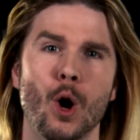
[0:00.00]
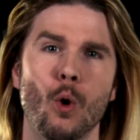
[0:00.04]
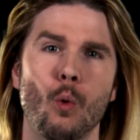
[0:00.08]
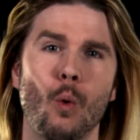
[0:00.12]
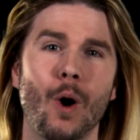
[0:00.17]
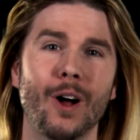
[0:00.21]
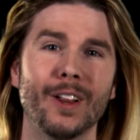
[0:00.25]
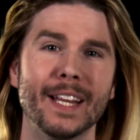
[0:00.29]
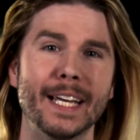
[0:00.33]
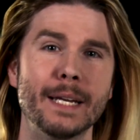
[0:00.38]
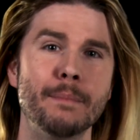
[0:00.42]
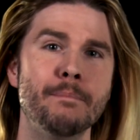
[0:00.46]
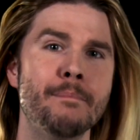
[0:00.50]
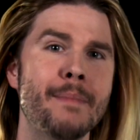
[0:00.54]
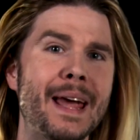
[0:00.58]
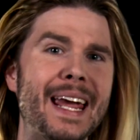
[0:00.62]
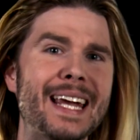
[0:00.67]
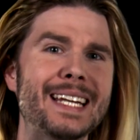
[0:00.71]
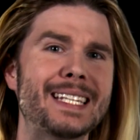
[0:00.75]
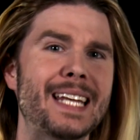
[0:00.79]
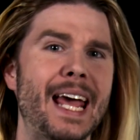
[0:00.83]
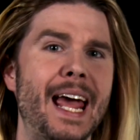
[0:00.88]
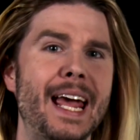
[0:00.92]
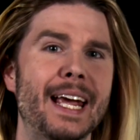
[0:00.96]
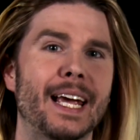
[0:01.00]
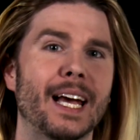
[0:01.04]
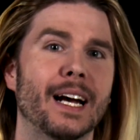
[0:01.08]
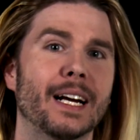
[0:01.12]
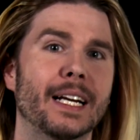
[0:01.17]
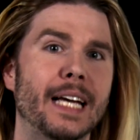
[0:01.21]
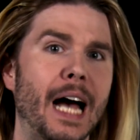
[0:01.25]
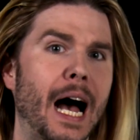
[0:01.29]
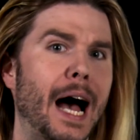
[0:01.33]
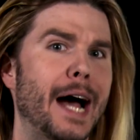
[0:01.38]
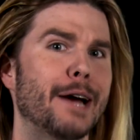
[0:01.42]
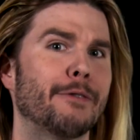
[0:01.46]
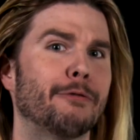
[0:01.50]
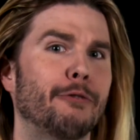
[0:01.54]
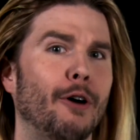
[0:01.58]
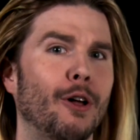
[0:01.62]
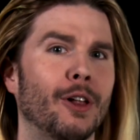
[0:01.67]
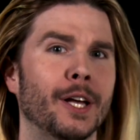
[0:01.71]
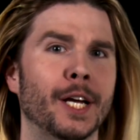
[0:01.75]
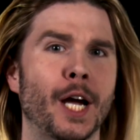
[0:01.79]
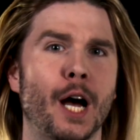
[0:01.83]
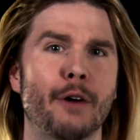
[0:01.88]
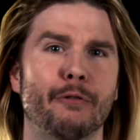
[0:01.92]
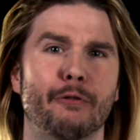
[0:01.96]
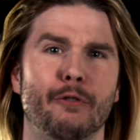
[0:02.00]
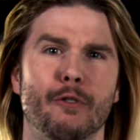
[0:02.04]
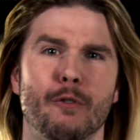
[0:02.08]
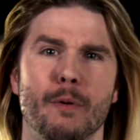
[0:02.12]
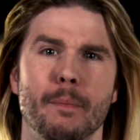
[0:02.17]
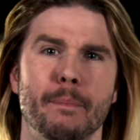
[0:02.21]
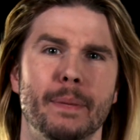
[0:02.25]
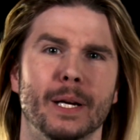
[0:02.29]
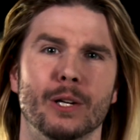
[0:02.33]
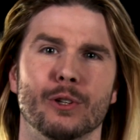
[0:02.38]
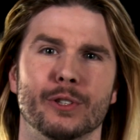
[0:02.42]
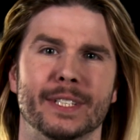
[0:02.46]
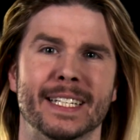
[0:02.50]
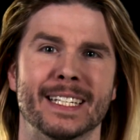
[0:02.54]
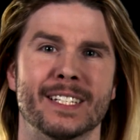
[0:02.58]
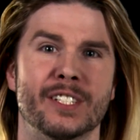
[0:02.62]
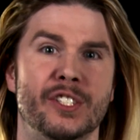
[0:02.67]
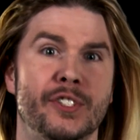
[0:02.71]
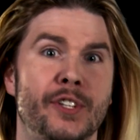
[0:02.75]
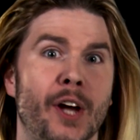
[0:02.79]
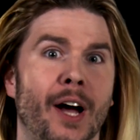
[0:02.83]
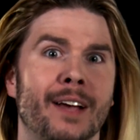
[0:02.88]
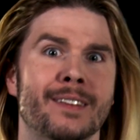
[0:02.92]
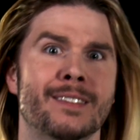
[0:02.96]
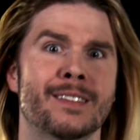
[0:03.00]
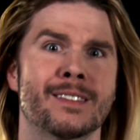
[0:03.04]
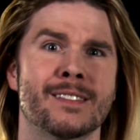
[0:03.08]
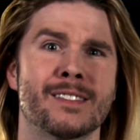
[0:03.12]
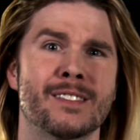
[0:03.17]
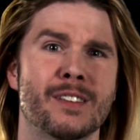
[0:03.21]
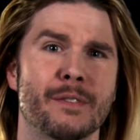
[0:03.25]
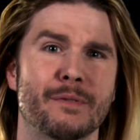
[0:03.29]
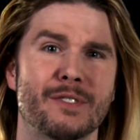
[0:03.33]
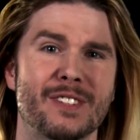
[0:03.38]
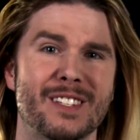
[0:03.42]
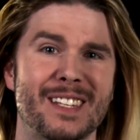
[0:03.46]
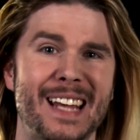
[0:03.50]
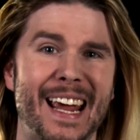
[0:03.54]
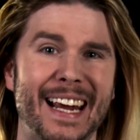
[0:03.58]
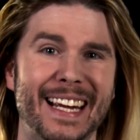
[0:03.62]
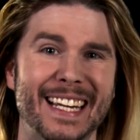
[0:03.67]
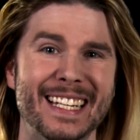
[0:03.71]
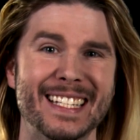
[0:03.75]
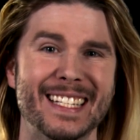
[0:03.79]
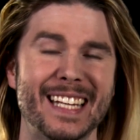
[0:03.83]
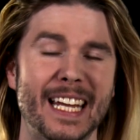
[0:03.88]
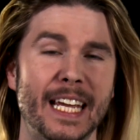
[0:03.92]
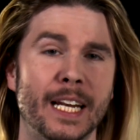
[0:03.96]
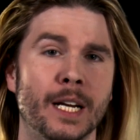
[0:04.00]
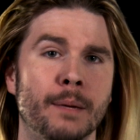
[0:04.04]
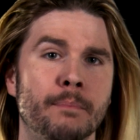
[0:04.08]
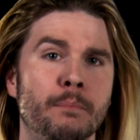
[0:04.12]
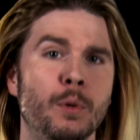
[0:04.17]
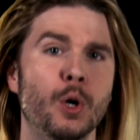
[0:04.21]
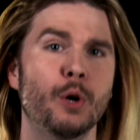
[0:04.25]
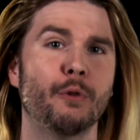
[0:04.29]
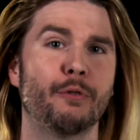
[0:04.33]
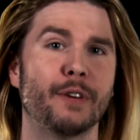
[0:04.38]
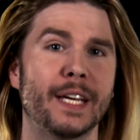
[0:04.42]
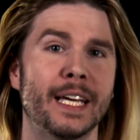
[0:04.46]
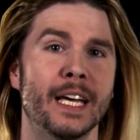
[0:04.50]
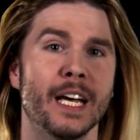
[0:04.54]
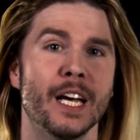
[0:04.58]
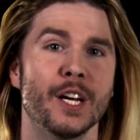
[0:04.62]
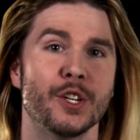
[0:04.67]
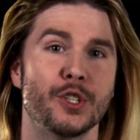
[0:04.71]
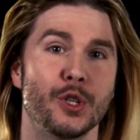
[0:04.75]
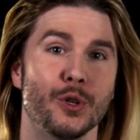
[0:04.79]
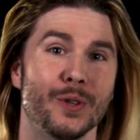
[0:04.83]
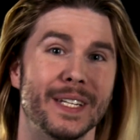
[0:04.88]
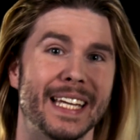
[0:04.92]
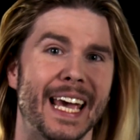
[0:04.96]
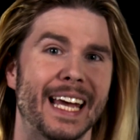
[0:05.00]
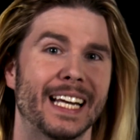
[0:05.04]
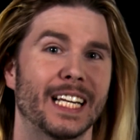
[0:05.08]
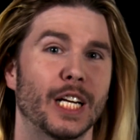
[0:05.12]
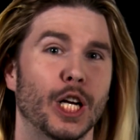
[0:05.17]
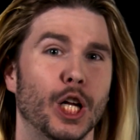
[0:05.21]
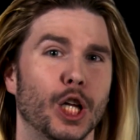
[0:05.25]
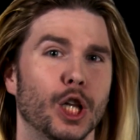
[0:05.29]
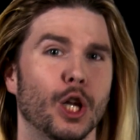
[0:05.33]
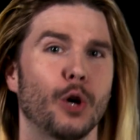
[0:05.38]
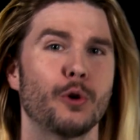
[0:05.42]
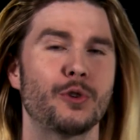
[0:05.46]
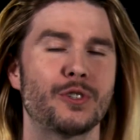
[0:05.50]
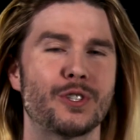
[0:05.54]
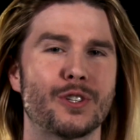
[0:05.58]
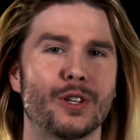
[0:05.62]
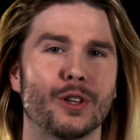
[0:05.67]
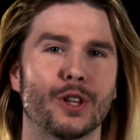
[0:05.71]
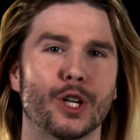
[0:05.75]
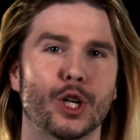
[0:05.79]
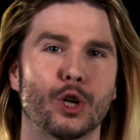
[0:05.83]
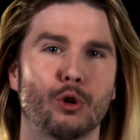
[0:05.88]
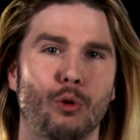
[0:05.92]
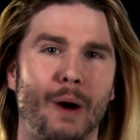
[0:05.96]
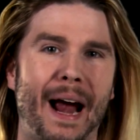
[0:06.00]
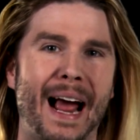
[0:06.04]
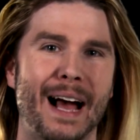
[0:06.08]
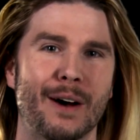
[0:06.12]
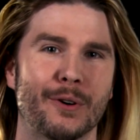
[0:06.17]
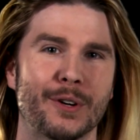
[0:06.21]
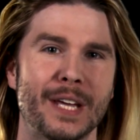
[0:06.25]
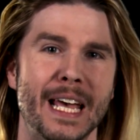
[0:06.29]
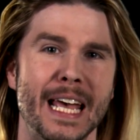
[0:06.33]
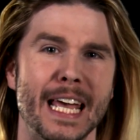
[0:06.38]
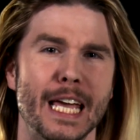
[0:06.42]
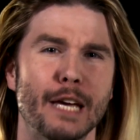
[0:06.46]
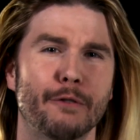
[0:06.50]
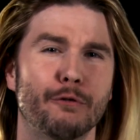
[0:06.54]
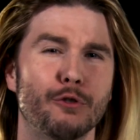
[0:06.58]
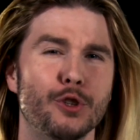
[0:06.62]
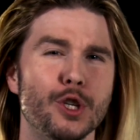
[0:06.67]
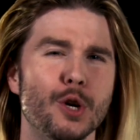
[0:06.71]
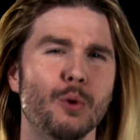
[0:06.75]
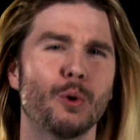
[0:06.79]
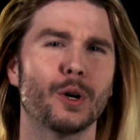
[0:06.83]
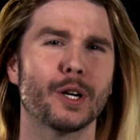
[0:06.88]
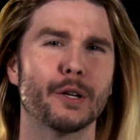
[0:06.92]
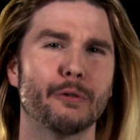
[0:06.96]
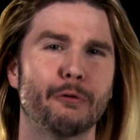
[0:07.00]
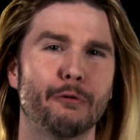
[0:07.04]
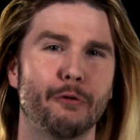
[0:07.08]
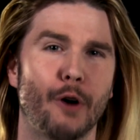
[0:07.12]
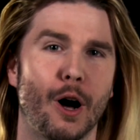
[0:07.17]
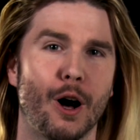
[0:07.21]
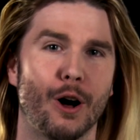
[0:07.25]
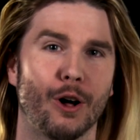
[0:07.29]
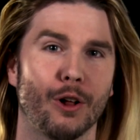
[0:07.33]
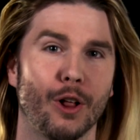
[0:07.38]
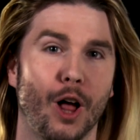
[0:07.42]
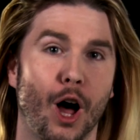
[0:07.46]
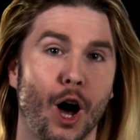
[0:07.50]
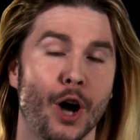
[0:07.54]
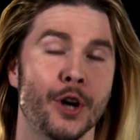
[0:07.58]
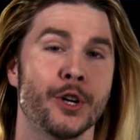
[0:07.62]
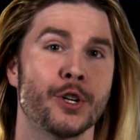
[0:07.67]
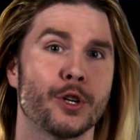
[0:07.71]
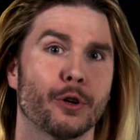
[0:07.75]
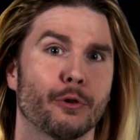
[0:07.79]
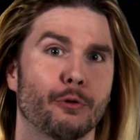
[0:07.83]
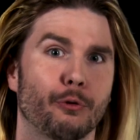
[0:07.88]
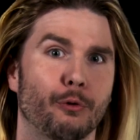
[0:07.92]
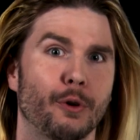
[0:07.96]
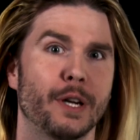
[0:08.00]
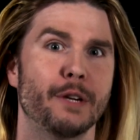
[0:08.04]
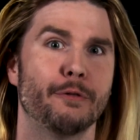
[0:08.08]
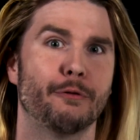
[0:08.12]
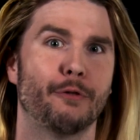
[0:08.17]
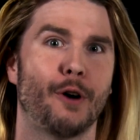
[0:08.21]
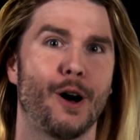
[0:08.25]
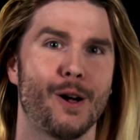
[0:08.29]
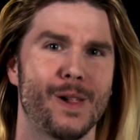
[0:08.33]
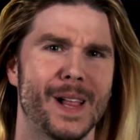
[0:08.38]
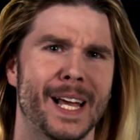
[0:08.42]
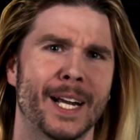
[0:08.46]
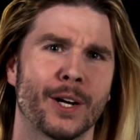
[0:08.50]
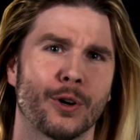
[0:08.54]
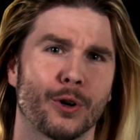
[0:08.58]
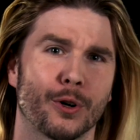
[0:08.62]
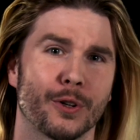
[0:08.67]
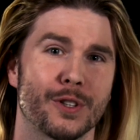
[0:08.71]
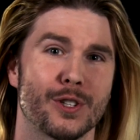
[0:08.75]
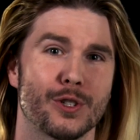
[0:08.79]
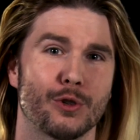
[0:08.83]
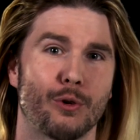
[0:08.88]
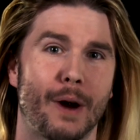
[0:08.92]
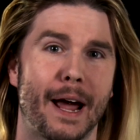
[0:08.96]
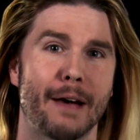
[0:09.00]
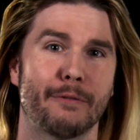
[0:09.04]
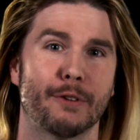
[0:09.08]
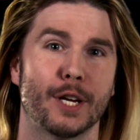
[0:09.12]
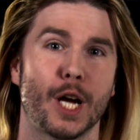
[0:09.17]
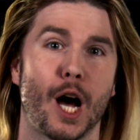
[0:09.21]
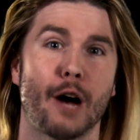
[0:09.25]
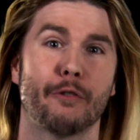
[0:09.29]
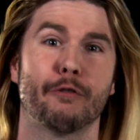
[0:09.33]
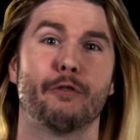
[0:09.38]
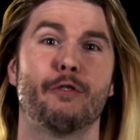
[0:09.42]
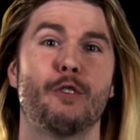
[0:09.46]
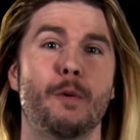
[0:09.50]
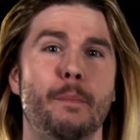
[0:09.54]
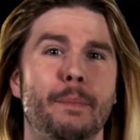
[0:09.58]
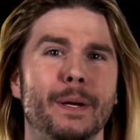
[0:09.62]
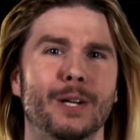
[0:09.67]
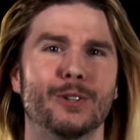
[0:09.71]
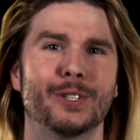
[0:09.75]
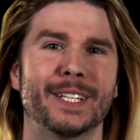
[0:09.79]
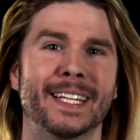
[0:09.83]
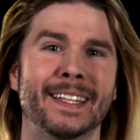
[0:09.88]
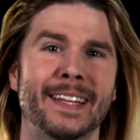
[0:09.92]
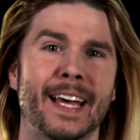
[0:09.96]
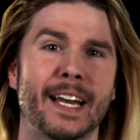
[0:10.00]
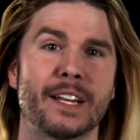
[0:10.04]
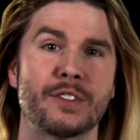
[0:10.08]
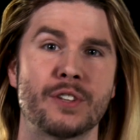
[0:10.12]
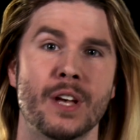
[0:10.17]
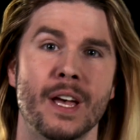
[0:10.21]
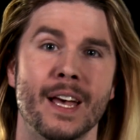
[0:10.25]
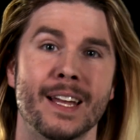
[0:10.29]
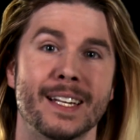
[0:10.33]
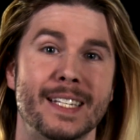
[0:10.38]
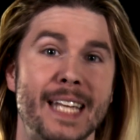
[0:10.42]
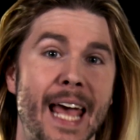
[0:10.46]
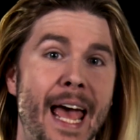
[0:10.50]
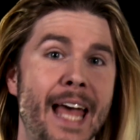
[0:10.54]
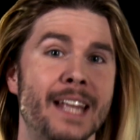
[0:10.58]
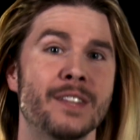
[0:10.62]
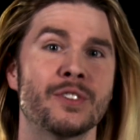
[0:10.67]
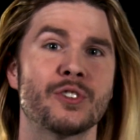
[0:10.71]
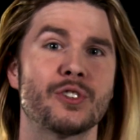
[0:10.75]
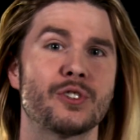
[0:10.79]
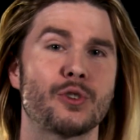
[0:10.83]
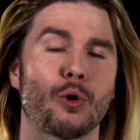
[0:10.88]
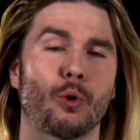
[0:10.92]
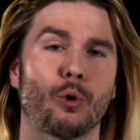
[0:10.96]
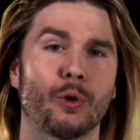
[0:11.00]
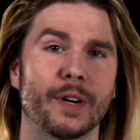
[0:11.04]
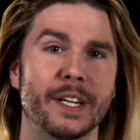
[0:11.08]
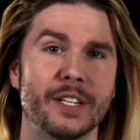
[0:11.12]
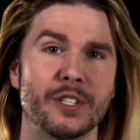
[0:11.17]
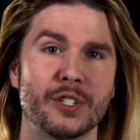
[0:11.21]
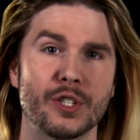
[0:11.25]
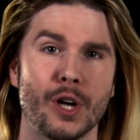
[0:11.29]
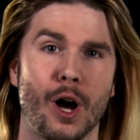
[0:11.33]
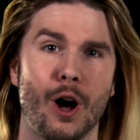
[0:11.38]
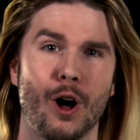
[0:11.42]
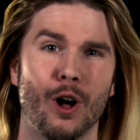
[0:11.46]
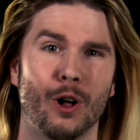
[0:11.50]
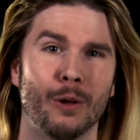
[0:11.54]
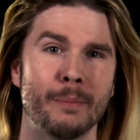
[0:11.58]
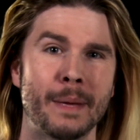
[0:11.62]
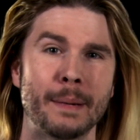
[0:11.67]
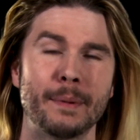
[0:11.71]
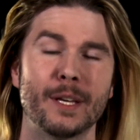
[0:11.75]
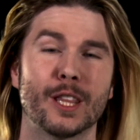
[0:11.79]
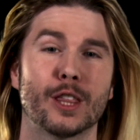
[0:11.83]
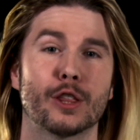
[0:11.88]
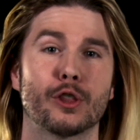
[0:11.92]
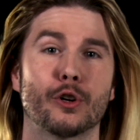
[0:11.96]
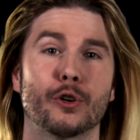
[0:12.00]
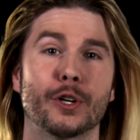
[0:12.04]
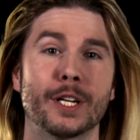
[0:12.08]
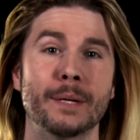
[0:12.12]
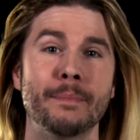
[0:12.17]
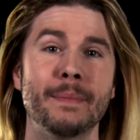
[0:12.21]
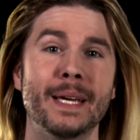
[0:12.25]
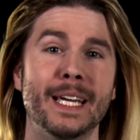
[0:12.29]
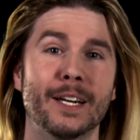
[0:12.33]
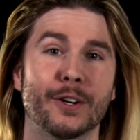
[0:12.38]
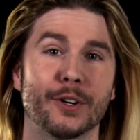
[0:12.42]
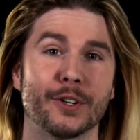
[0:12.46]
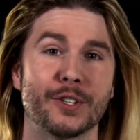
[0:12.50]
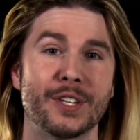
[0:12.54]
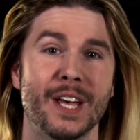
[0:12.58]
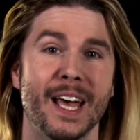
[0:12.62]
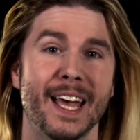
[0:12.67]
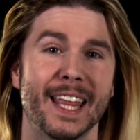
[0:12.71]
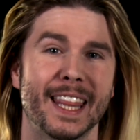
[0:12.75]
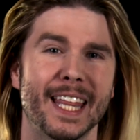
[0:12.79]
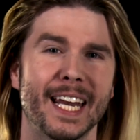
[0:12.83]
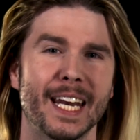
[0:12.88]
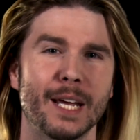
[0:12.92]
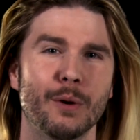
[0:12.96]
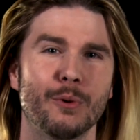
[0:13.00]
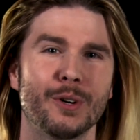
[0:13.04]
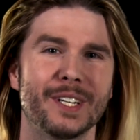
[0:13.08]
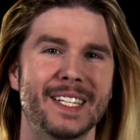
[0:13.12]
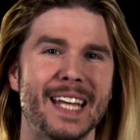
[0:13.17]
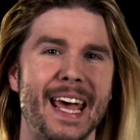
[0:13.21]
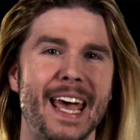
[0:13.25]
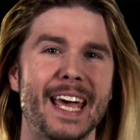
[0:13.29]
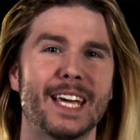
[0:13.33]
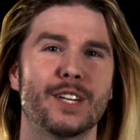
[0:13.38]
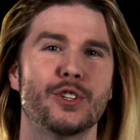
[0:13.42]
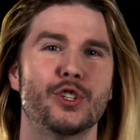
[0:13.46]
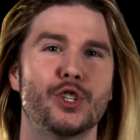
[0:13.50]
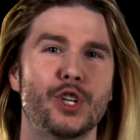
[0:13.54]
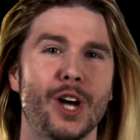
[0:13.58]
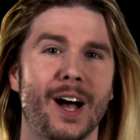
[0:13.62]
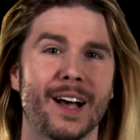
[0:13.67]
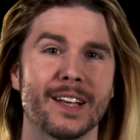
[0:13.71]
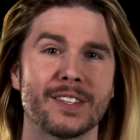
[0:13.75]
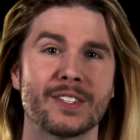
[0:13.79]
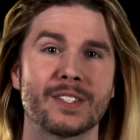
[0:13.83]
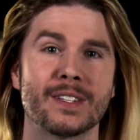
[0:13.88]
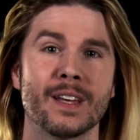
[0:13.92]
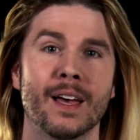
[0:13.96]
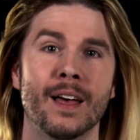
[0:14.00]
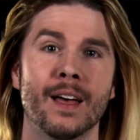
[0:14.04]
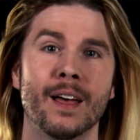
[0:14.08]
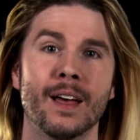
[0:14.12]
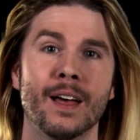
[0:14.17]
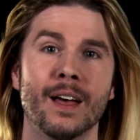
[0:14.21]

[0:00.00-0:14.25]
While it may take a guy falling off of a building dozens of seconds in a movie to get close to the ground, if you were to fall under free fall in Earth's gravity off of a building that is ten stories tall, maybe thirty meters, then it would take just